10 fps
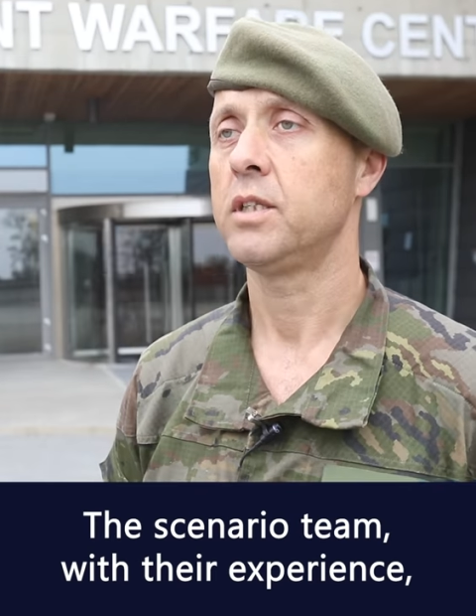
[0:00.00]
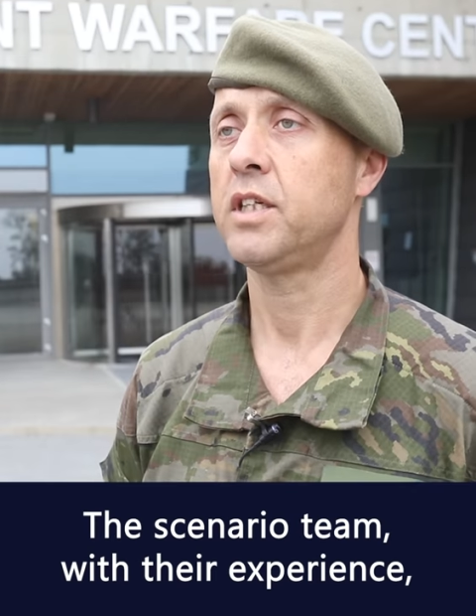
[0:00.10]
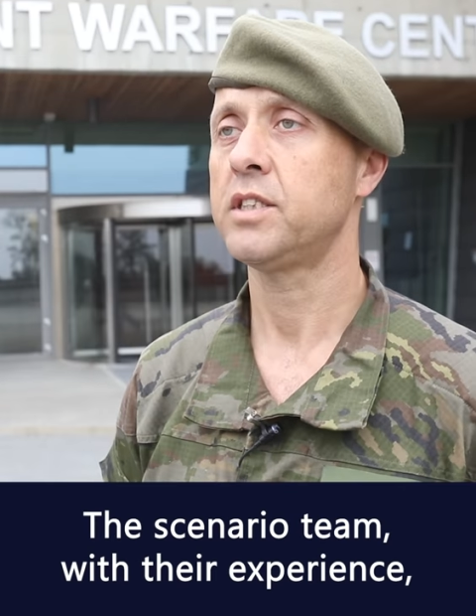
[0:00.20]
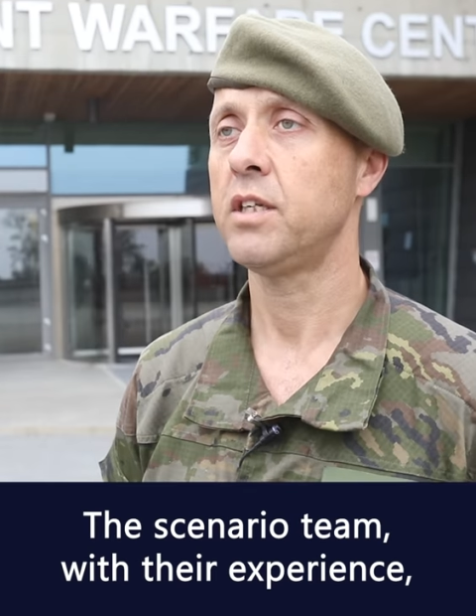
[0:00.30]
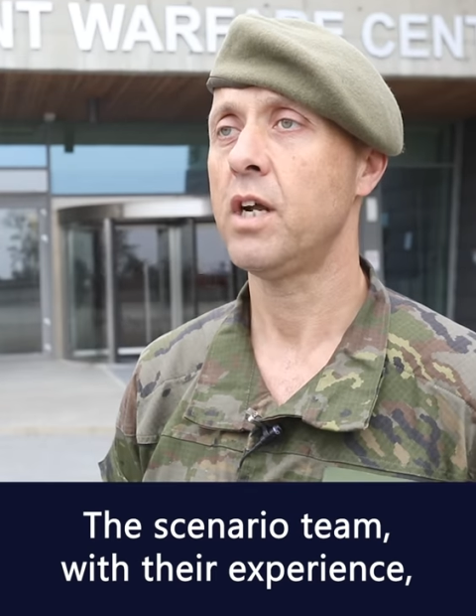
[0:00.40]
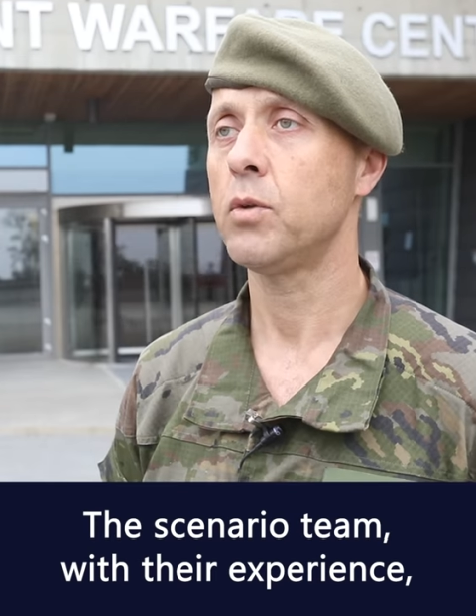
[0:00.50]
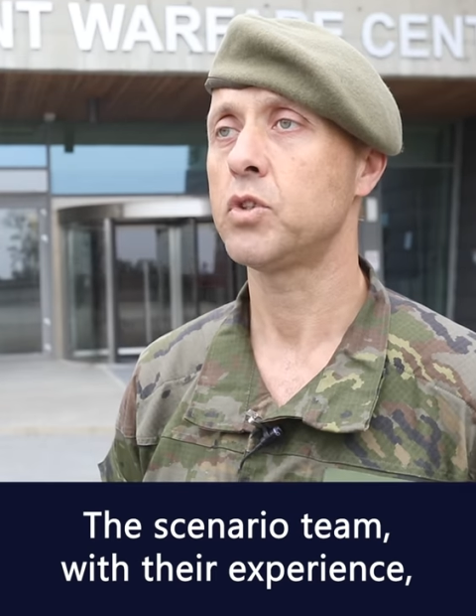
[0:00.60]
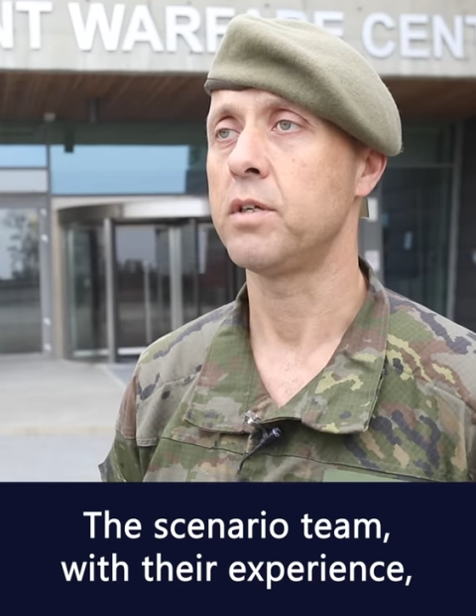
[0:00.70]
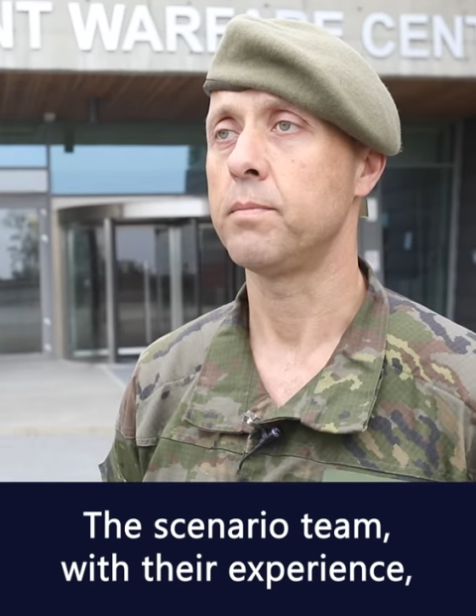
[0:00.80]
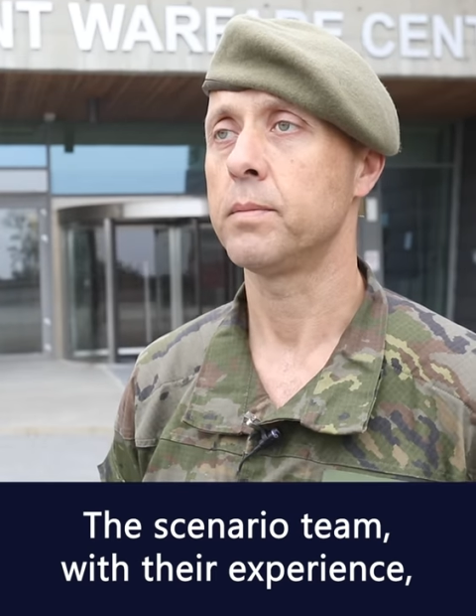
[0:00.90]
The scenario
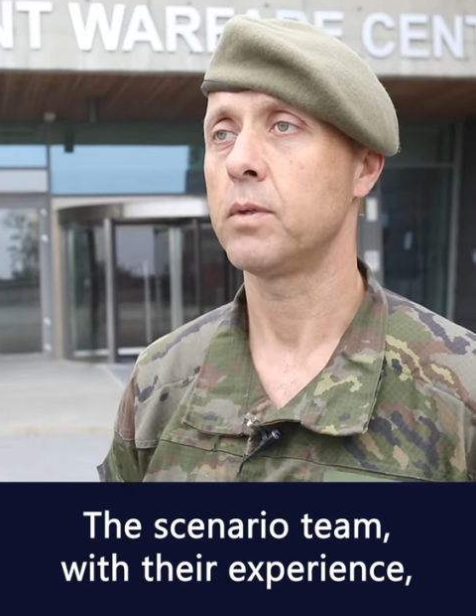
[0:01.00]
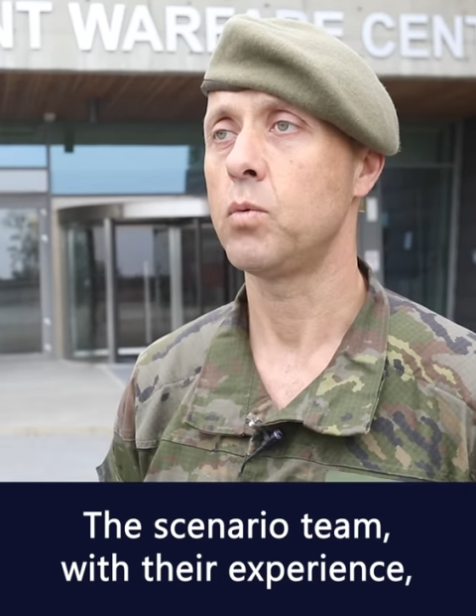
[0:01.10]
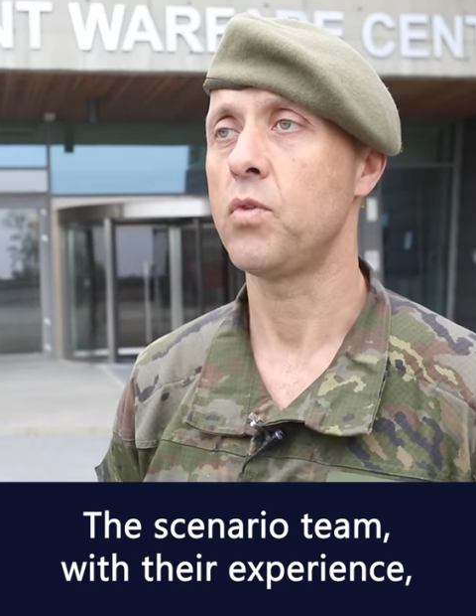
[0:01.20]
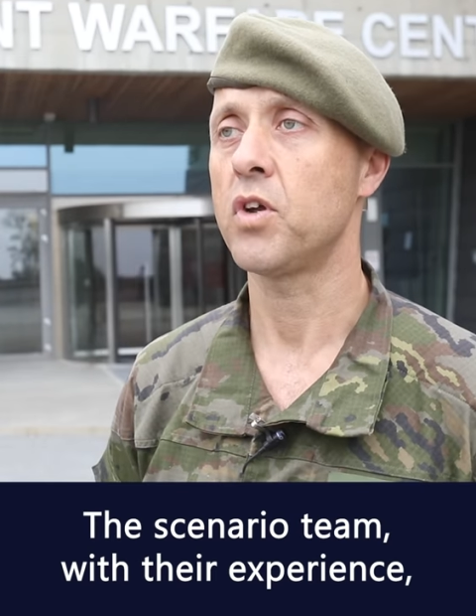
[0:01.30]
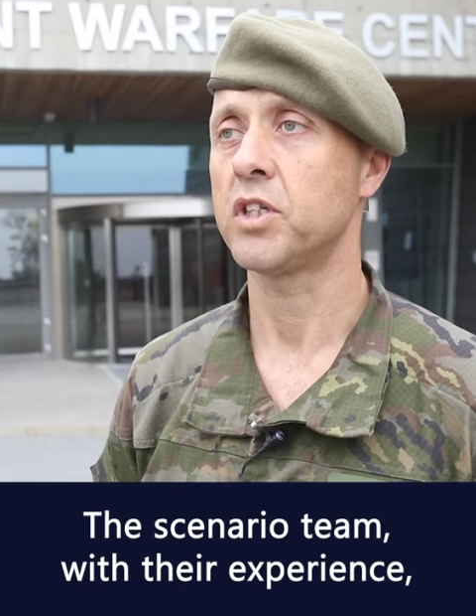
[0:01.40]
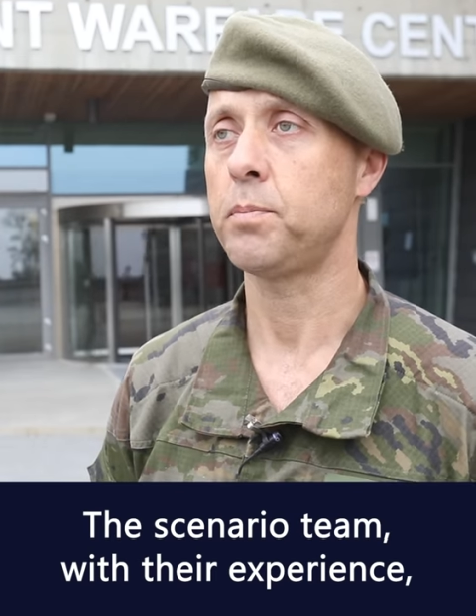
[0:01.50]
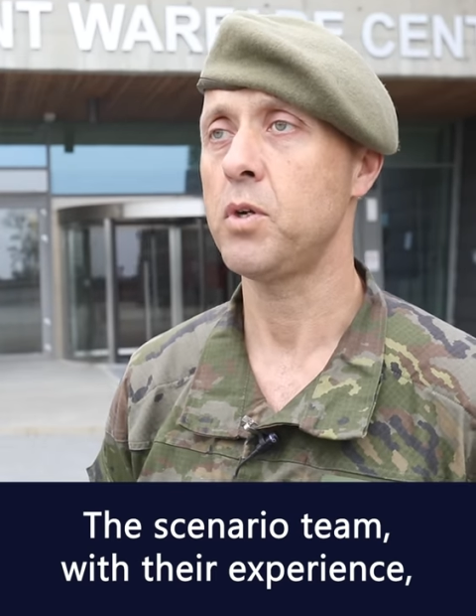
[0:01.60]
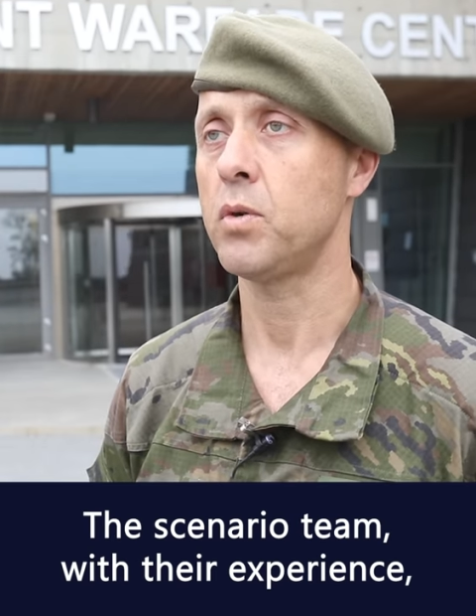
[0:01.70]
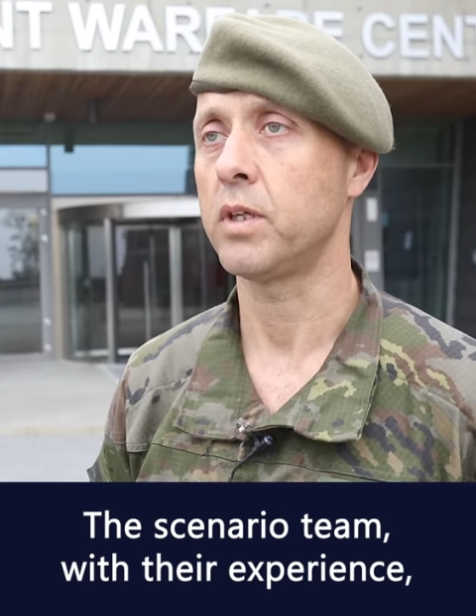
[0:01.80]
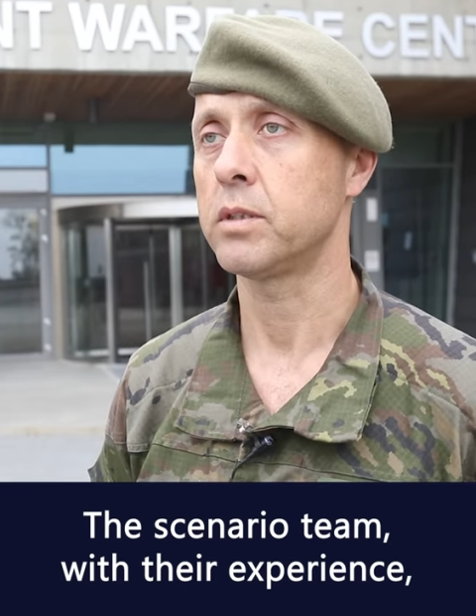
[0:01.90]
team, with their
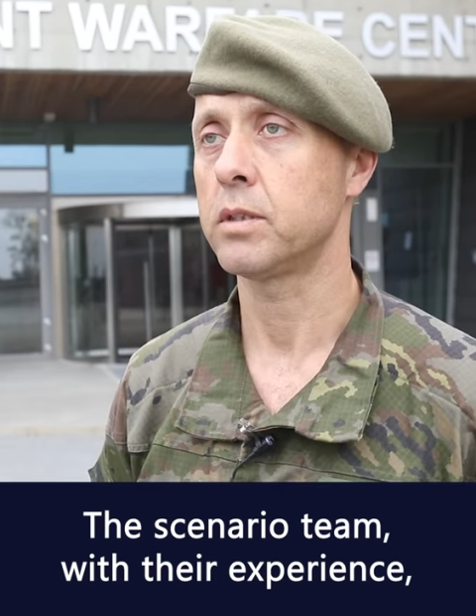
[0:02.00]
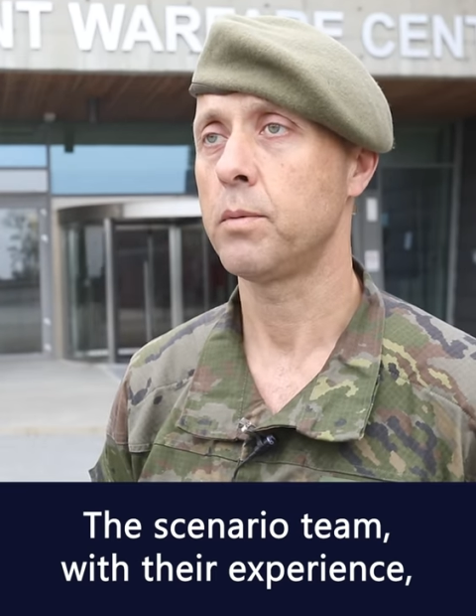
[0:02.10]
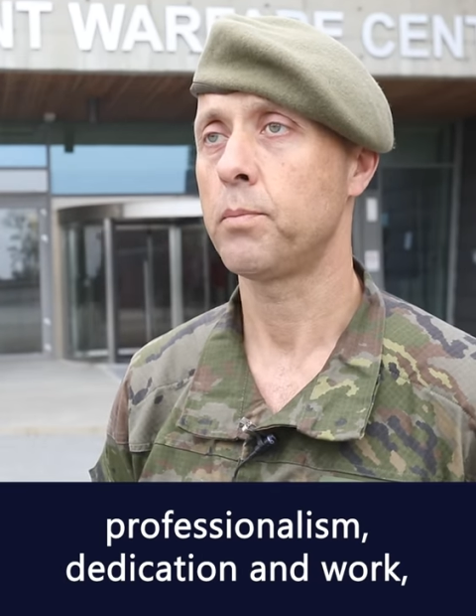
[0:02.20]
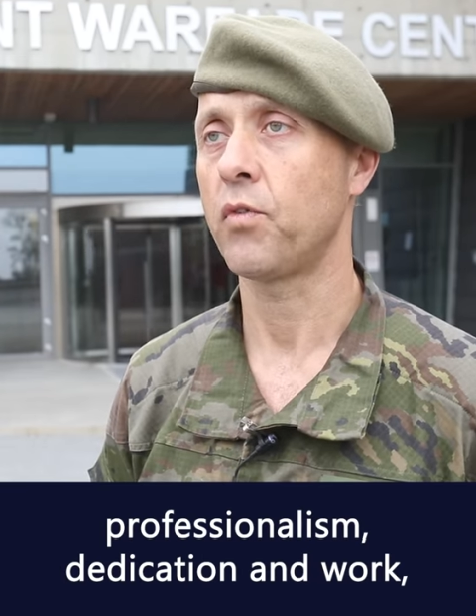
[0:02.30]
experience,